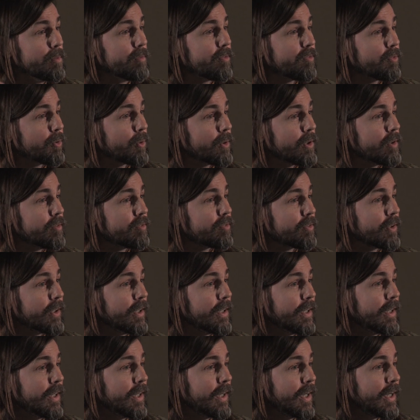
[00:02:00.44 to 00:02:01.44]
full of.
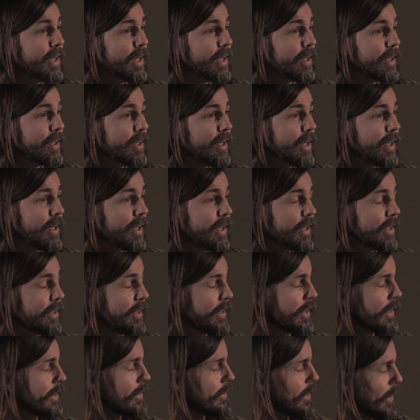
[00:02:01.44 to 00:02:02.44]

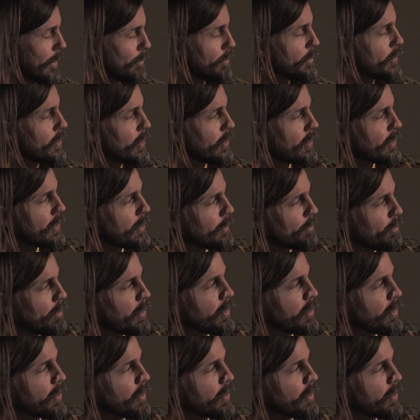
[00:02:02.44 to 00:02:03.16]
I'm just